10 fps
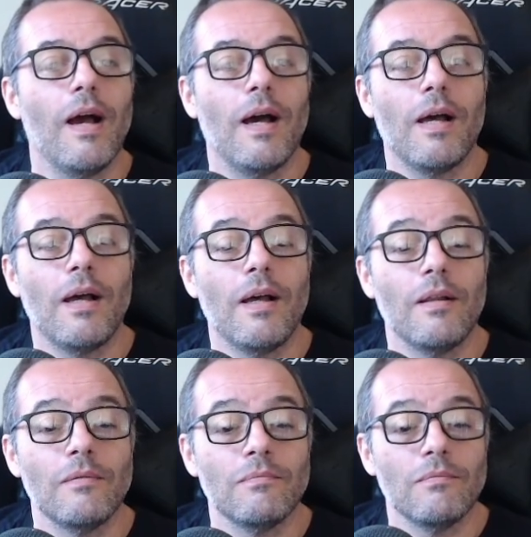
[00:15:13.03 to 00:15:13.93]

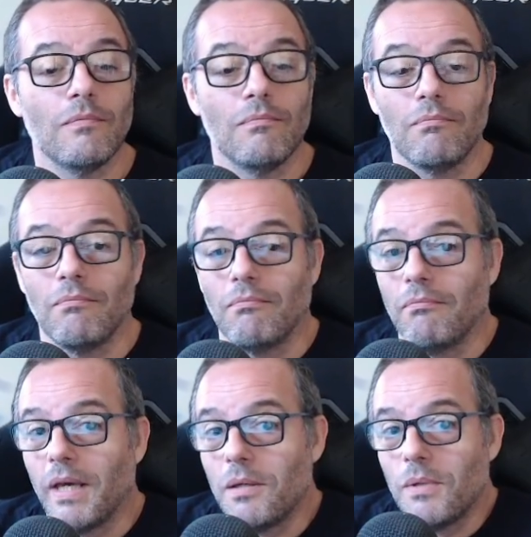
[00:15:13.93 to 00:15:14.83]
and
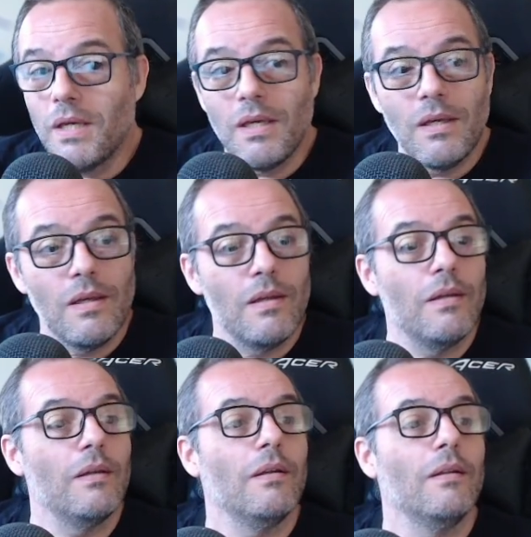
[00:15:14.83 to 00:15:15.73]

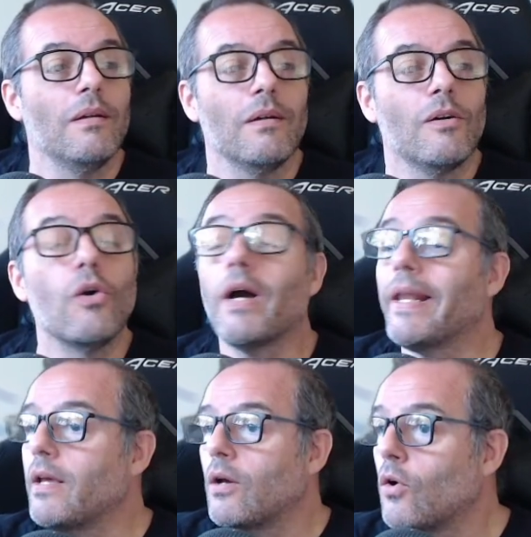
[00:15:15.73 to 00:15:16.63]
maybe how
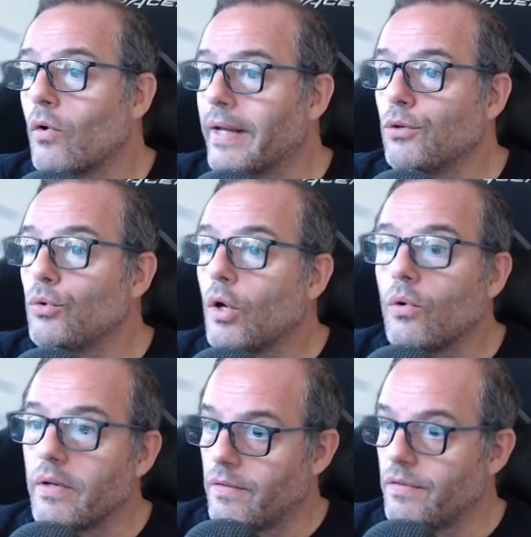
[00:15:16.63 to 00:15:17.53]
can you
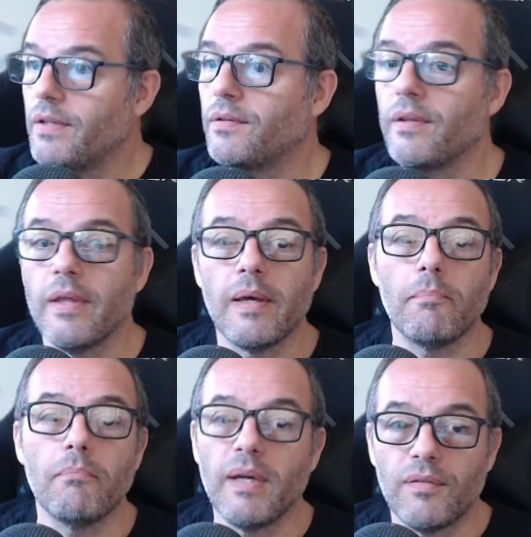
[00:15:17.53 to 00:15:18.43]
know if this is the
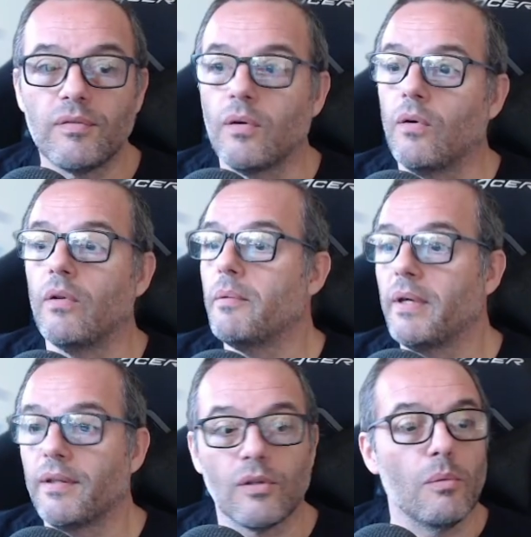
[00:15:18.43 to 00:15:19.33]
best of the
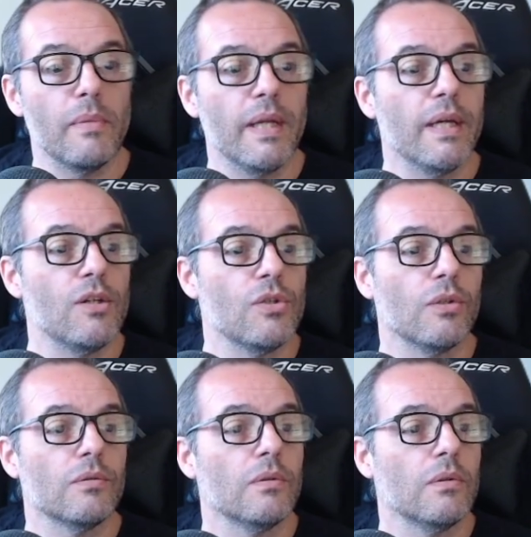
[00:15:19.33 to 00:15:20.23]
best combination?